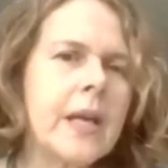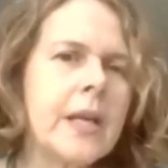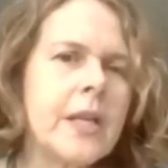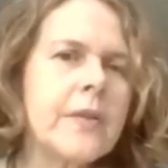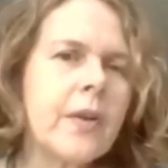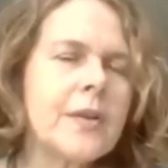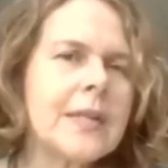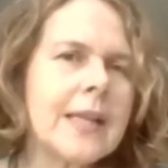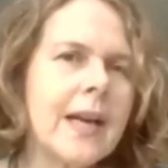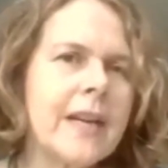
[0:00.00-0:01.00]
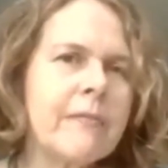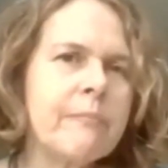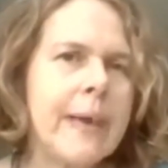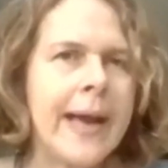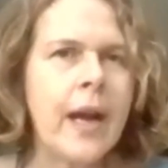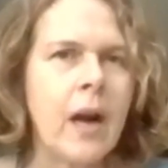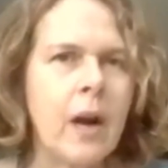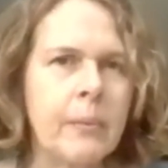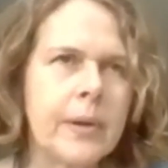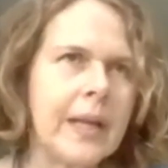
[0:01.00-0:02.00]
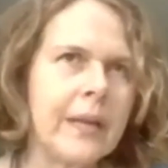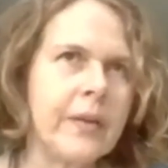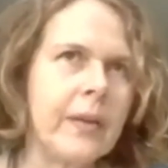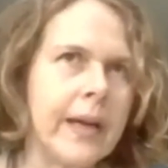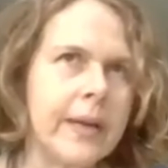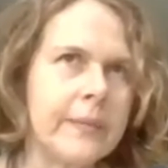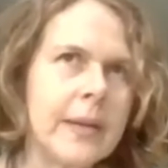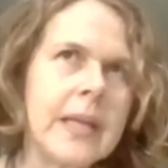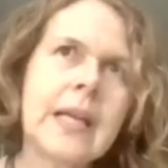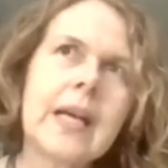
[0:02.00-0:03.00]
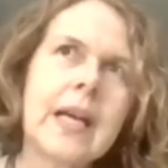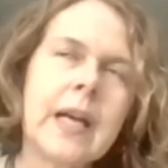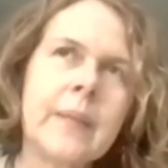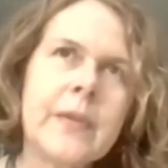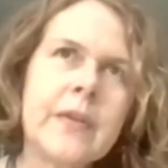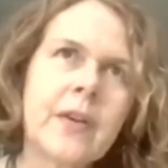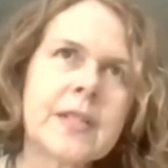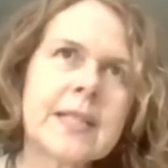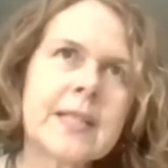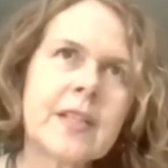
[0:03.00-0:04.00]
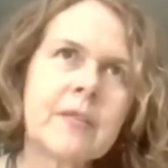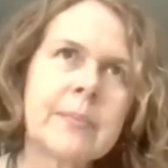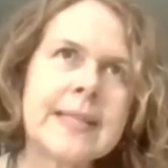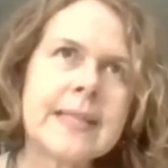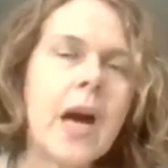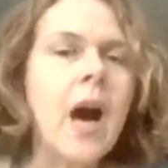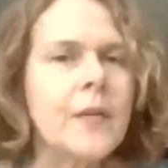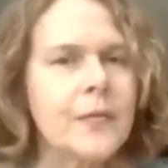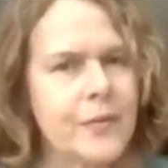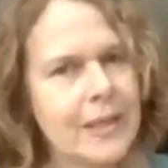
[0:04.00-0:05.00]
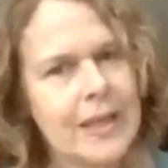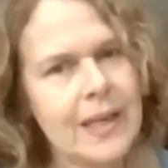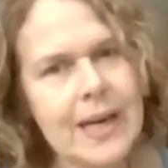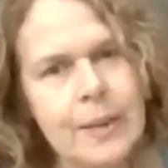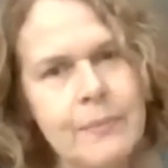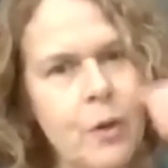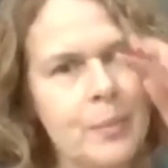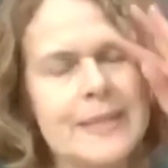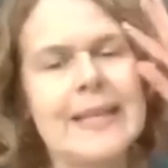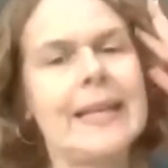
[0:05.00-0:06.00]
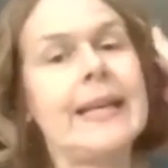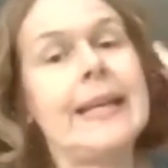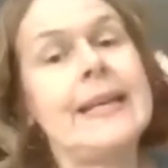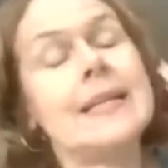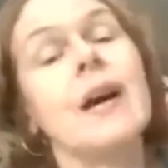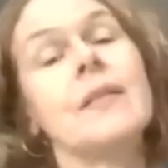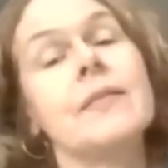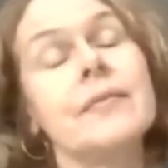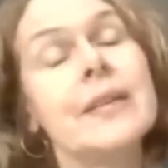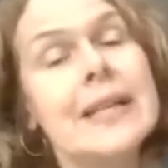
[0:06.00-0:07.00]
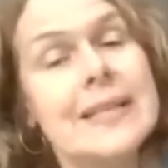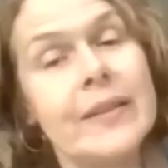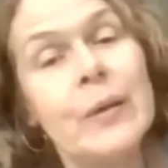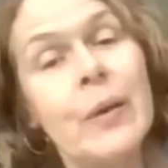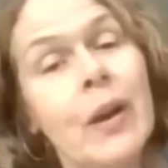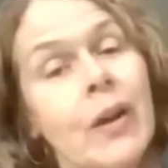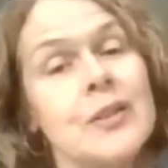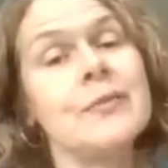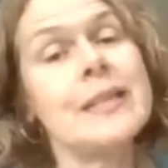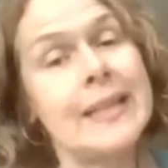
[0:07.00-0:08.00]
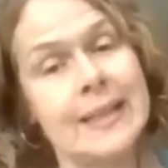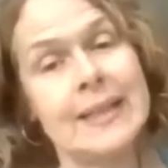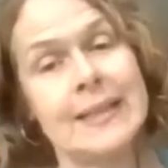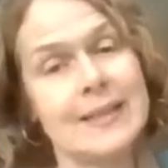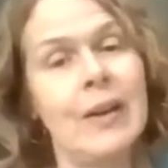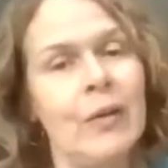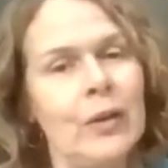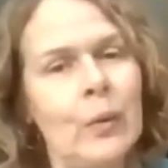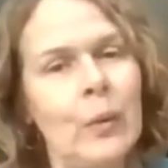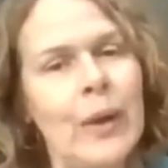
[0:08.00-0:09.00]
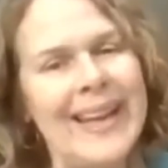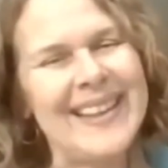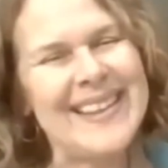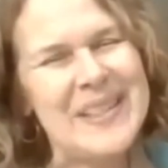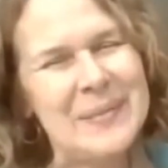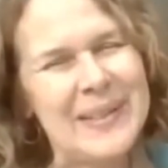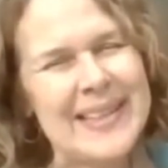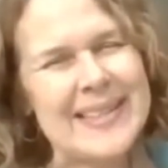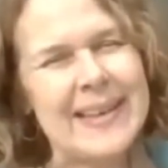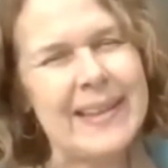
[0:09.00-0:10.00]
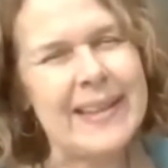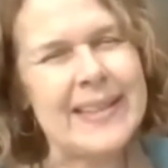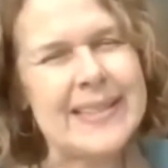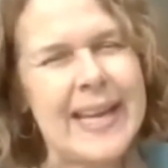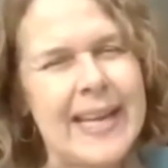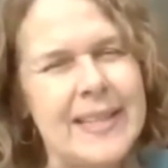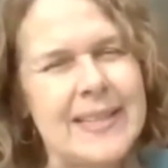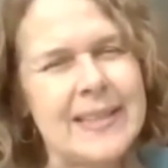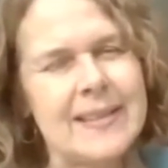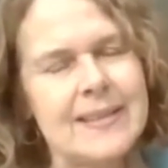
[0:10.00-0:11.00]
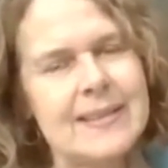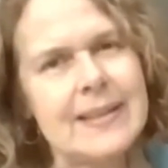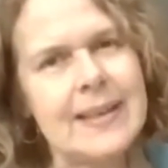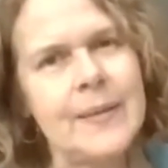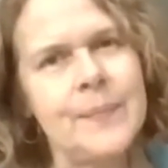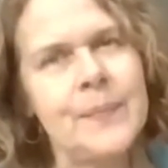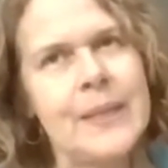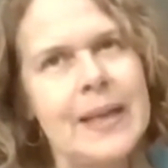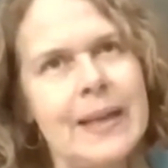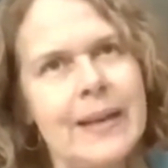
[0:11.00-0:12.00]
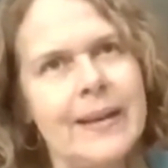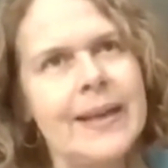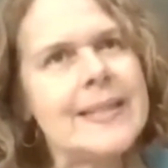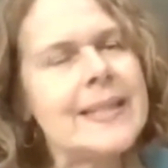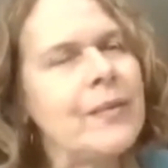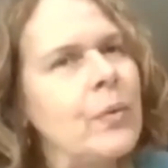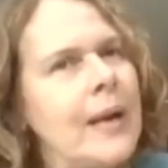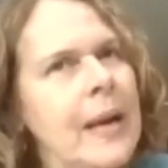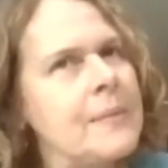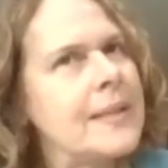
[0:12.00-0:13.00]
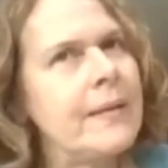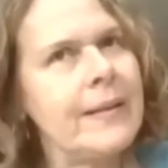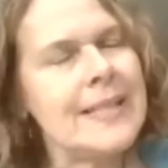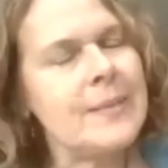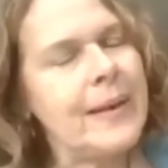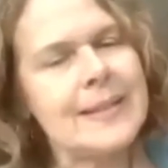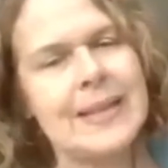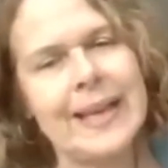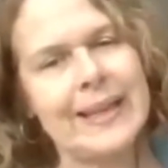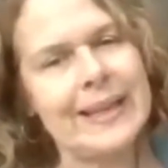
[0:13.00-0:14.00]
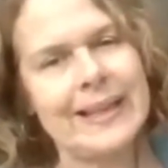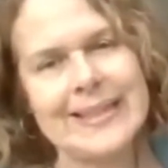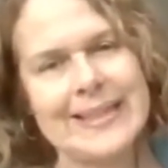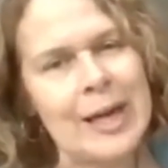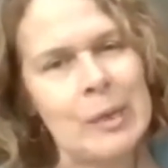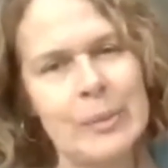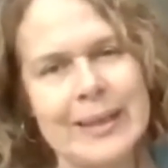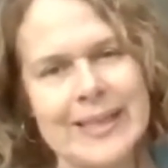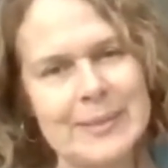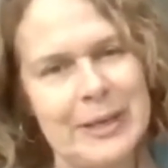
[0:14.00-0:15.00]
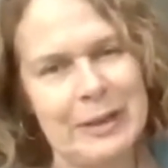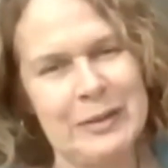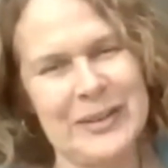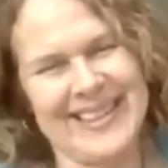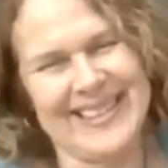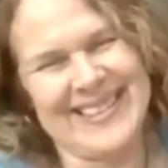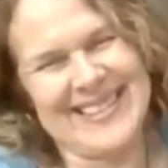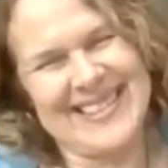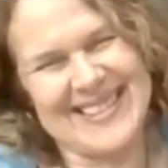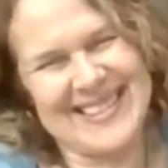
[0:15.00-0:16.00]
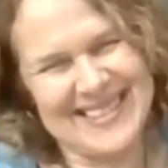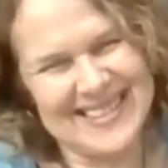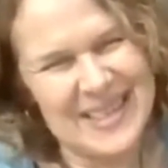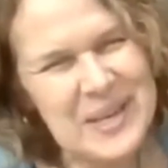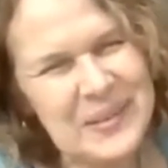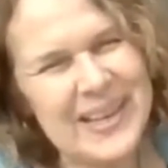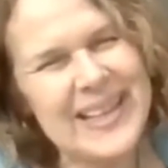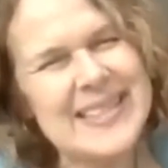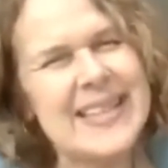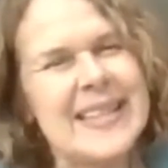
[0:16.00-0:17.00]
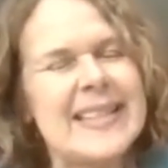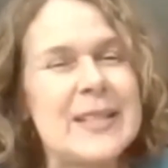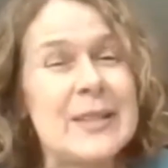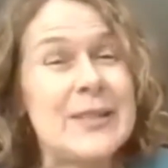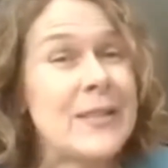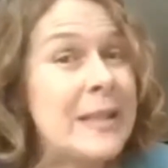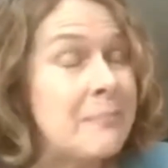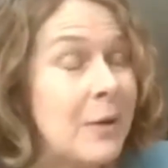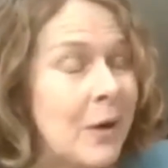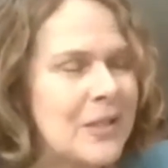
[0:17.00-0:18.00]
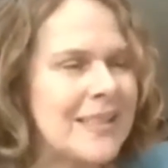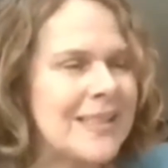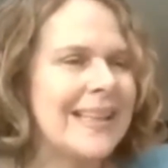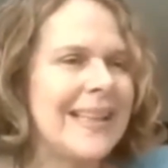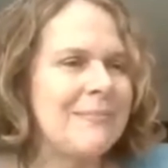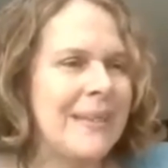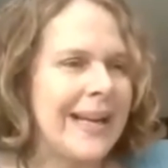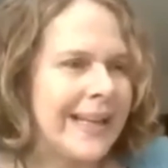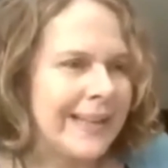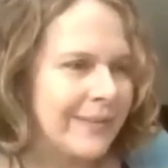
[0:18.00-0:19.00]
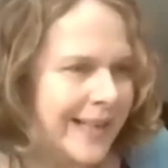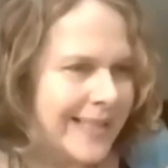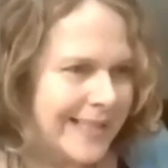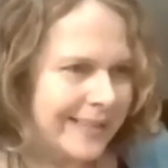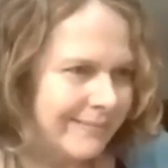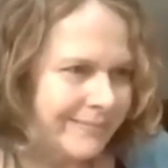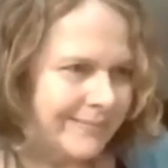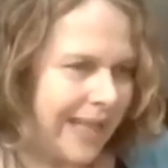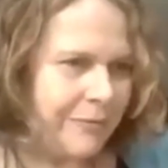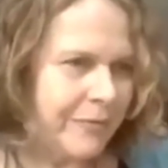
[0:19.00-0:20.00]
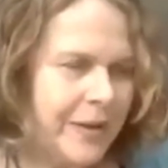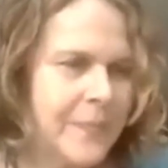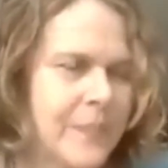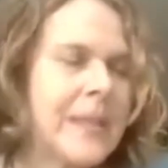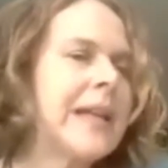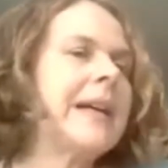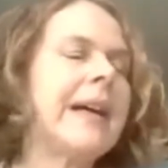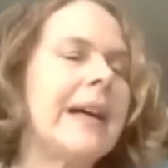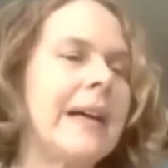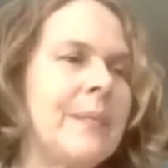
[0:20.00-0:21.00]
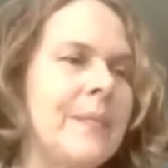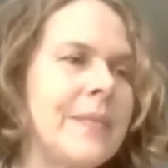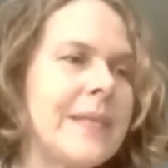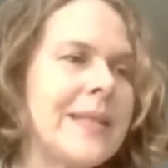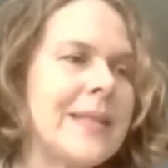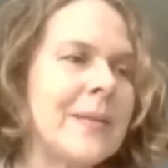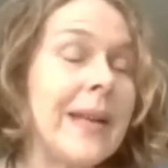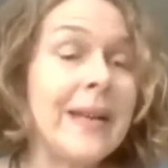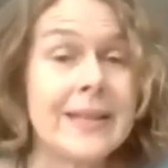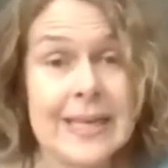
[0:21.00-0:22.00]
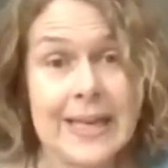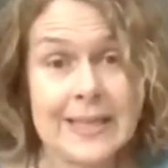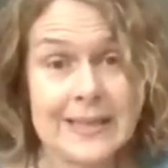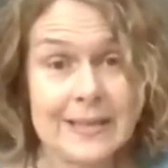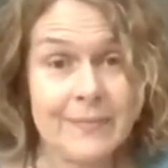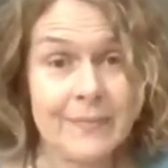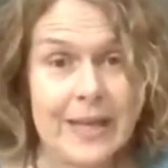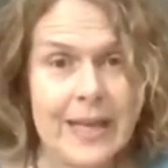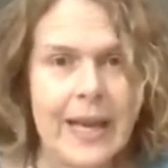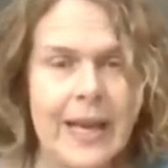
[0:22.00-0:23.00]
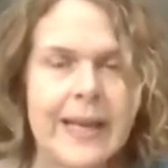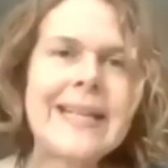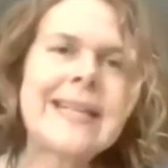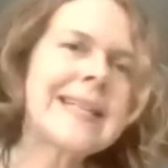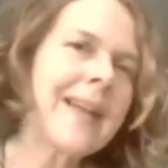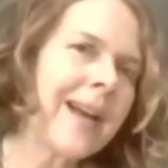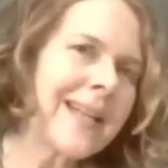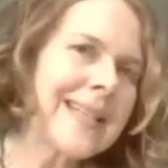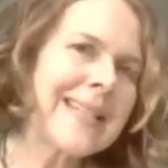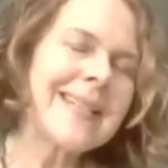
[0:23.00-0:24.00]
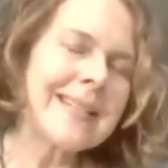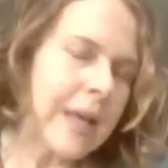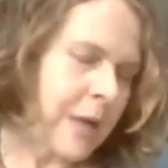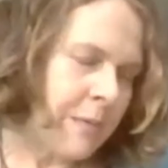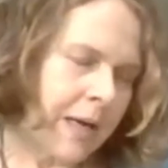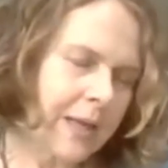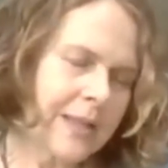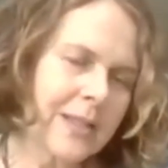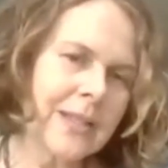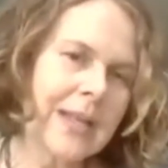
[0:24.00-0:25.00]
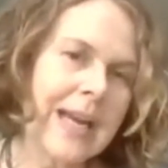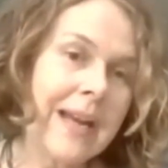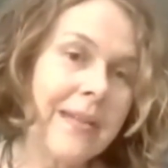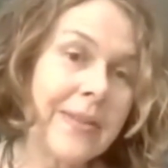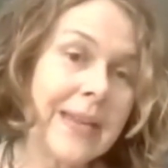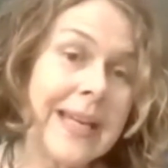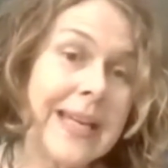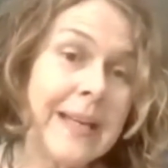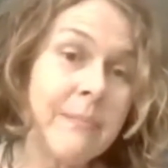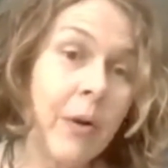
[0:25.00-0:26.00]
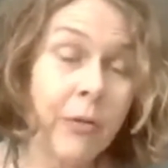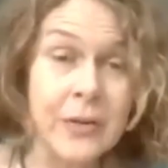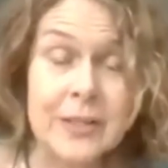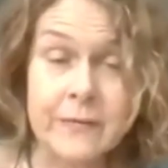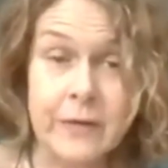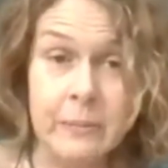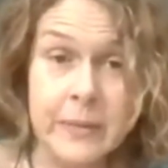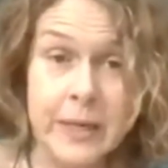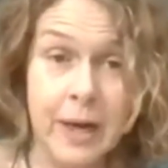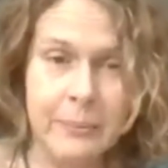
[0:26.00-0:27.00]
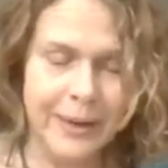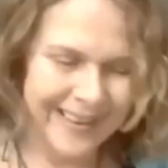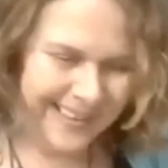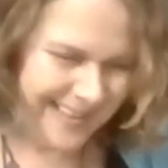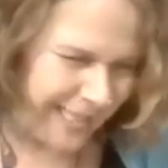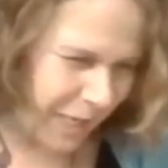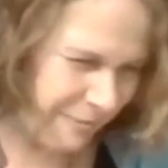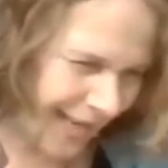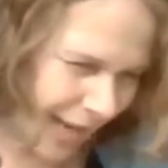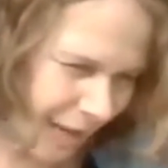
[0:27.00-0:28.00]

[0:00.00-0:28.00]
you've got to kind of man up, if you like. You've got to sort of be tough, and I'm not particularly tough. So there were a lot of tears along the way when I sent things to agents. And I did have one absolutely spectacularly terrible experience when I sent it to a really posh My Little Writing Effort to a London agent. And he disliked it so much that he bothered to phone me up and tell me